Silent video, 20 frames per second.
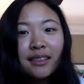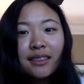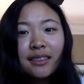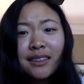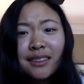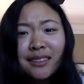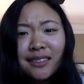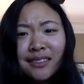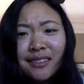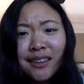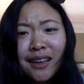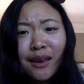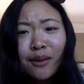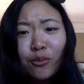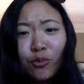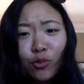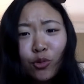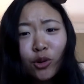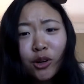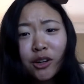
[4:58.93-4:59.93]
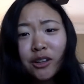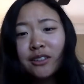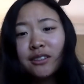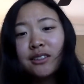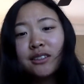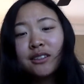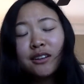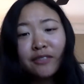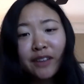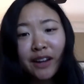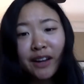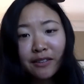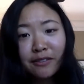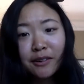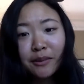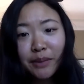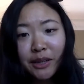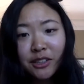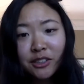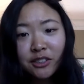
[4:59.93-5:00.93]
the same words of
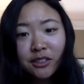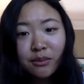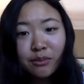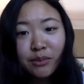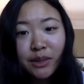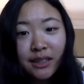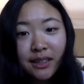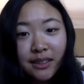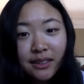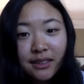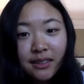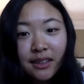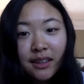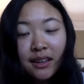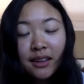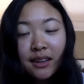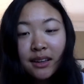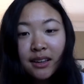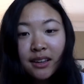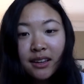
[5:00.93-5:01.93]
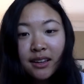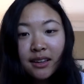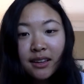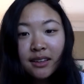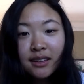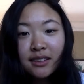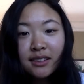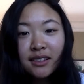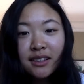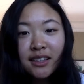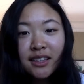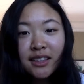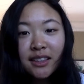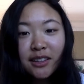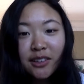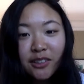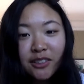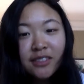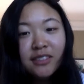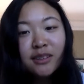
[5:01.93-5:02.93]
affirmation, because
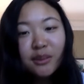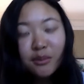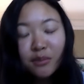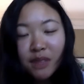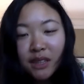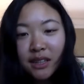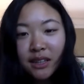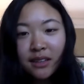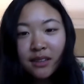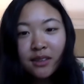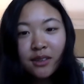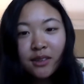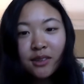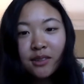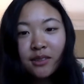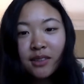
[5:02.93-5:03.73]
there is something in you